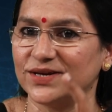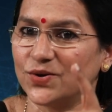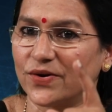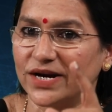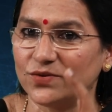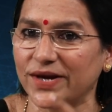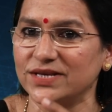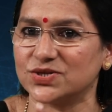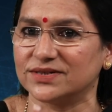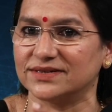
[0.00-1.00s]
your
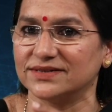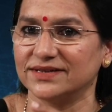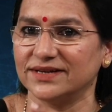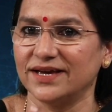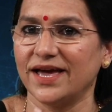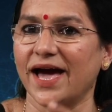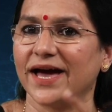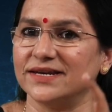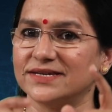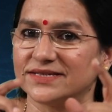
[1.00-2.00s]
adventure
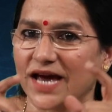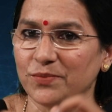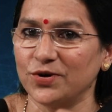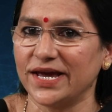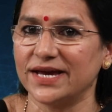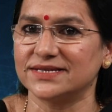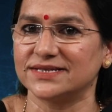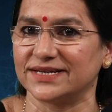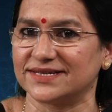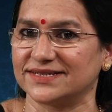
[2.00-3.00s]
and
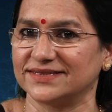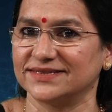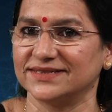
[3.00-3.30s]
tabulate it.